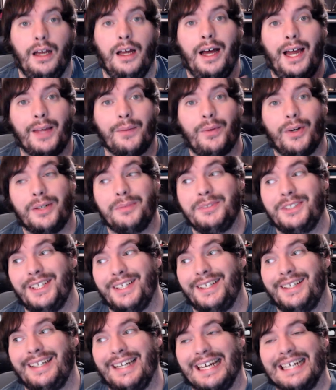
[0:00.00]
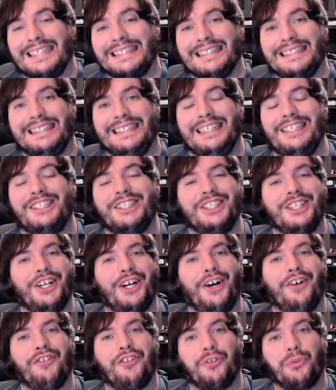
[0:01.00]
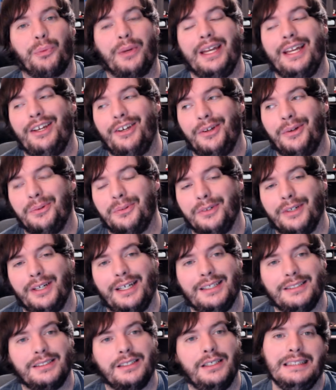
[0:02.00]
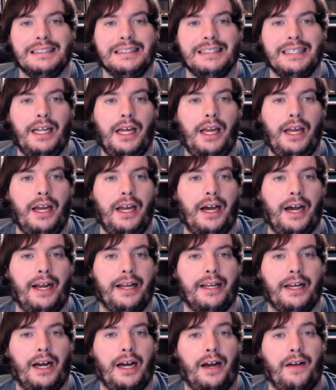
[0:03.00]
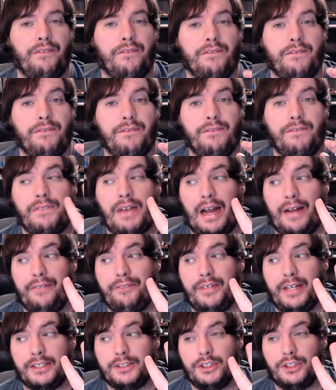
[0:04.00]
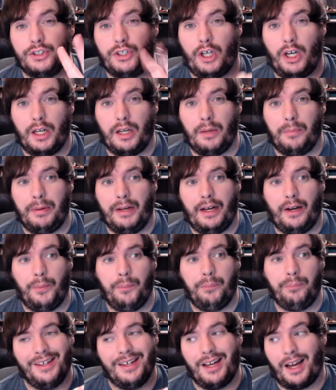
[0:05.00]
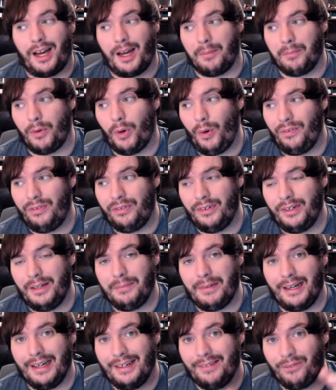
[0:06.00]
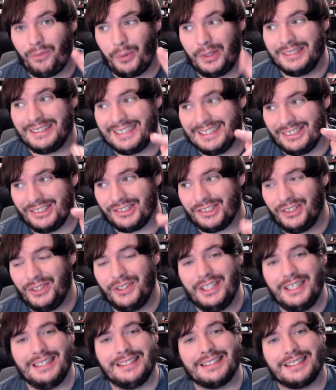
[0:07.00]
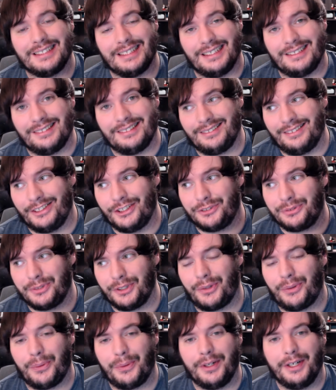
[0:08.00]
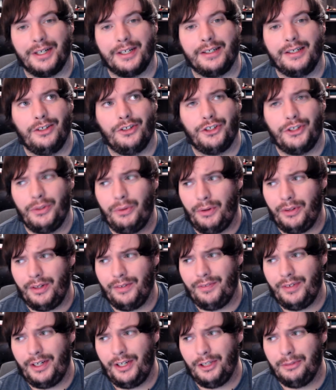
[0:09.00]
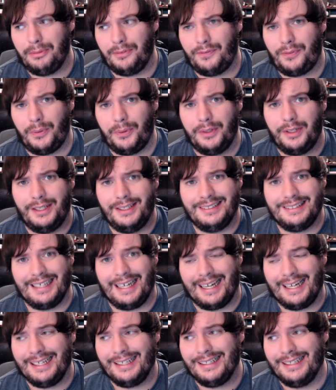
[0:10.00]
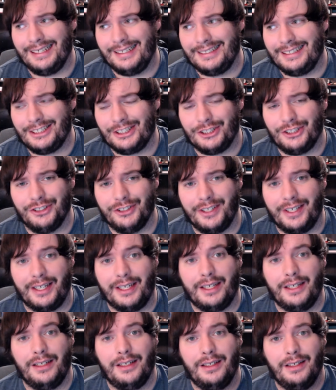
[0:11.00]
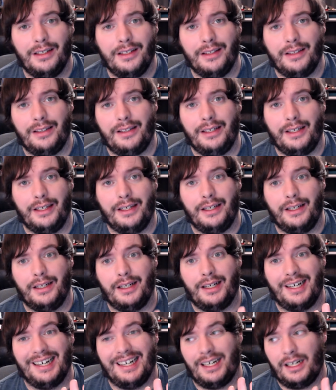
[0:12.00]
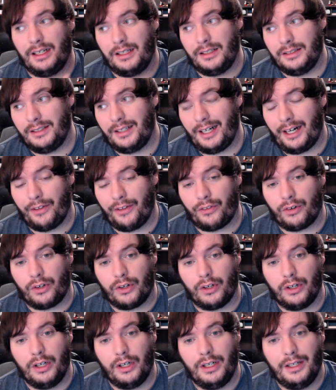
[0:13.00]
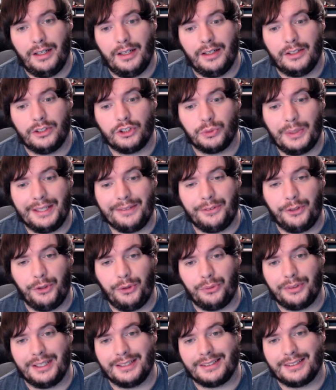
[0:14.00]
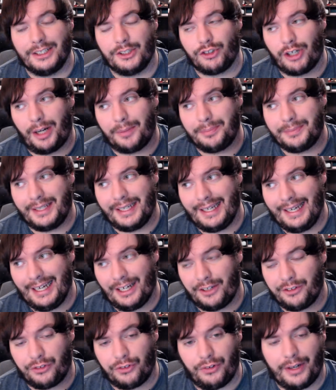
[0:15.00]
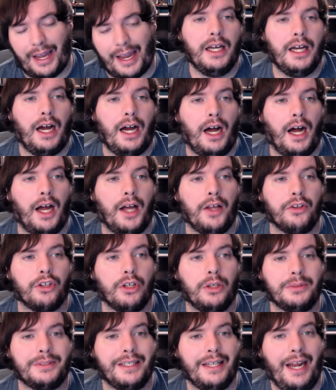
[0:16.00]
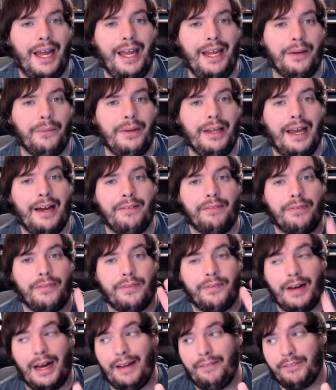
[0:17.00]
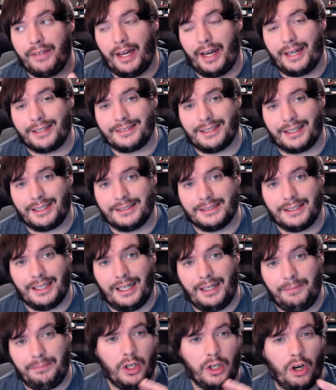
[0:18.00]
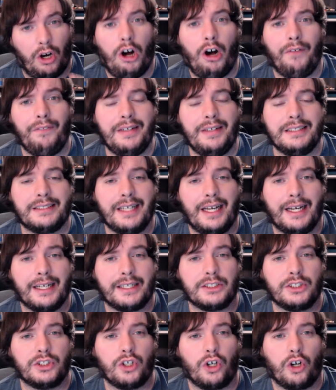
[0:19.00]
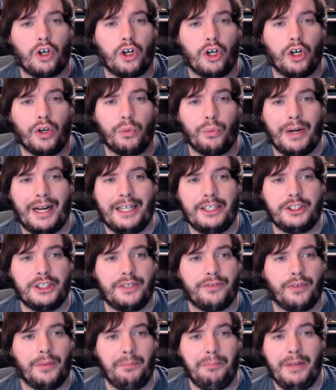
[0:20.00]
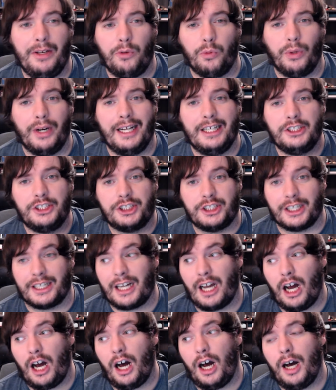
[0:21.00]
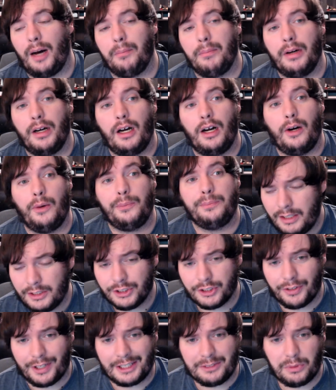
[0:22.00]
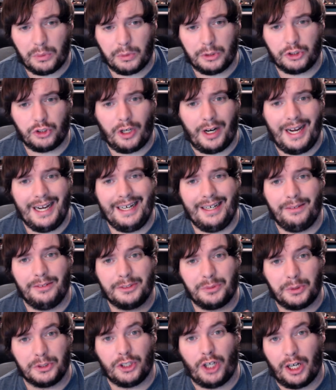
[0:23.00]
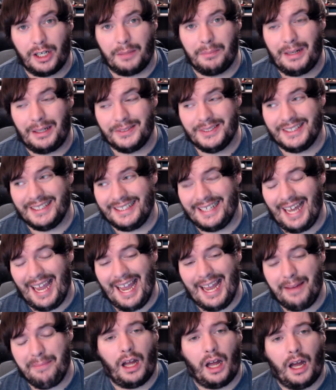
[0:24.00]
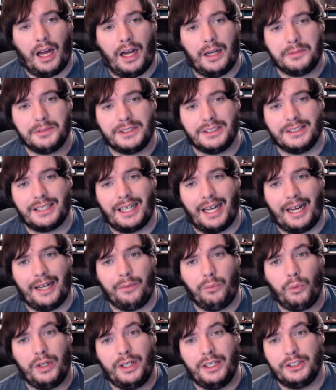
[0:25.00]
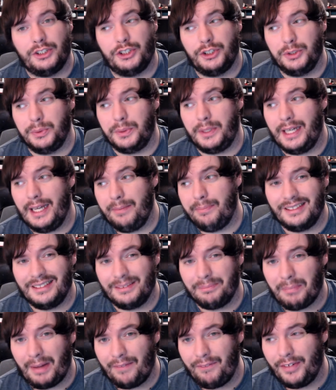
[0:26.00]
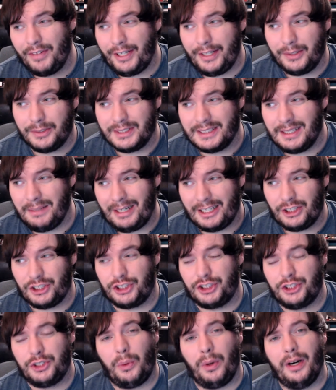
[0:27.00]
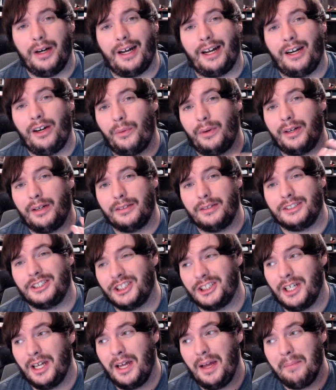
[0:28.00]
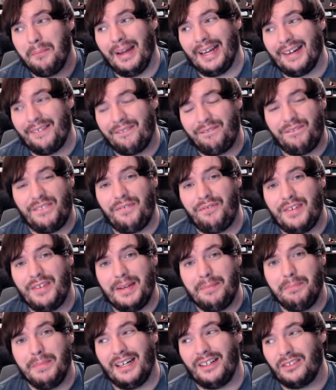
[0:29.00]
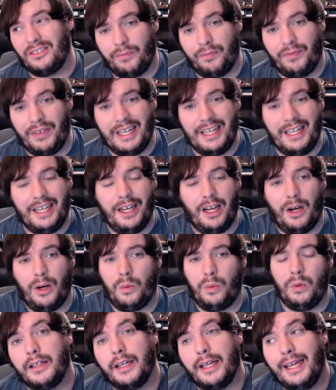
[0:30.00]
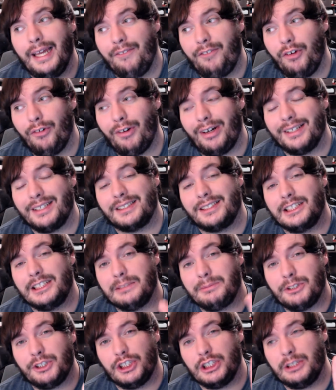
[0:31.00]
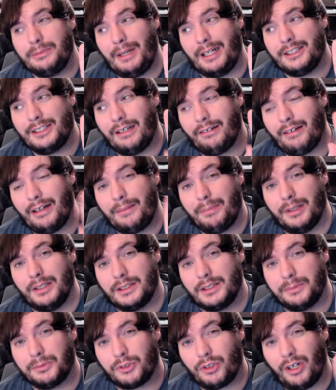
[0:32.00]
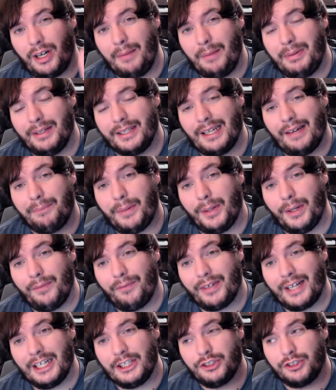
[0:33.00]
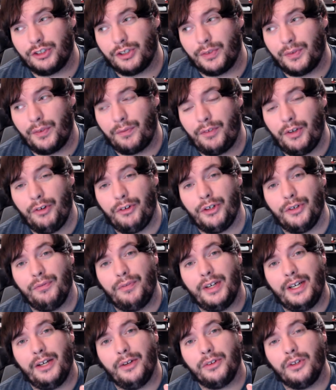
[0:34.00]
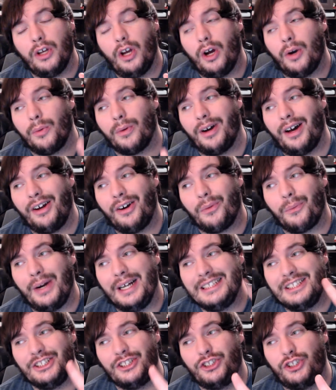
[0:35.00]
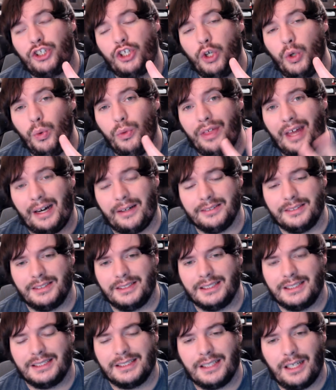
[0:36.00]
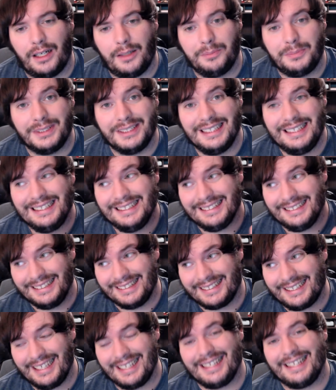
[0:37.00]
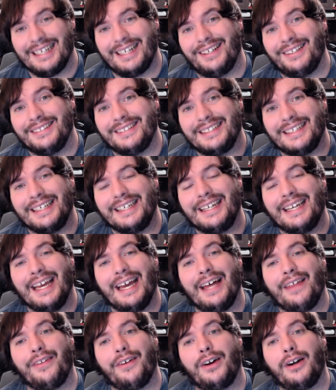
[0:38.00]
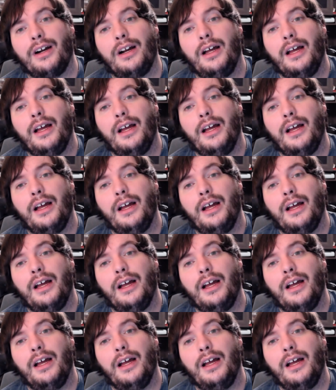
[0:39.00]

Hi, welcome to the next edition of Sweet New List. Today I got five decks to talk about. Um, hopefully my voice gets through this because I literally just recorded two other videos before this and additionally the uh, other Sweet New List that dropped yesterday. Uh, so today we have five decks, like I said. All these decks are ranging from mid-range to combo. So that's what we're trying, that's what we're talking about today. Uh, since I wanted to keep my video semi-short, I don't want to just make a 50 minute video. If you like the series, make sure you smash that like button, subscribe, hit that notification alert for future videos. We're on our way to 2,000 subs. Let's get there together.